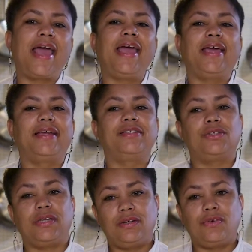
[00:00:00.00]
and
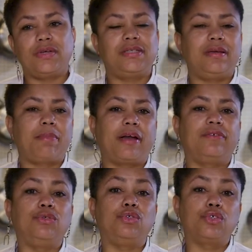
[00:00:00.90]
to increase the amount
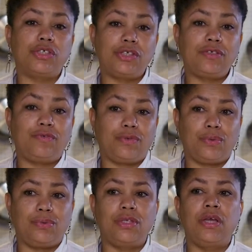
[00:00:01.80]
of nutritious
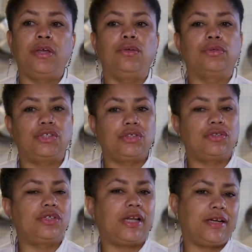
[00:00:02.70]
foods your
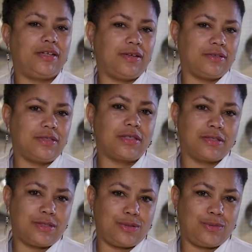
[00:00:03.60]
children and adults
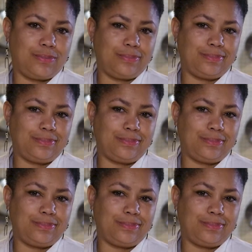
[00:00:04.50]
consume.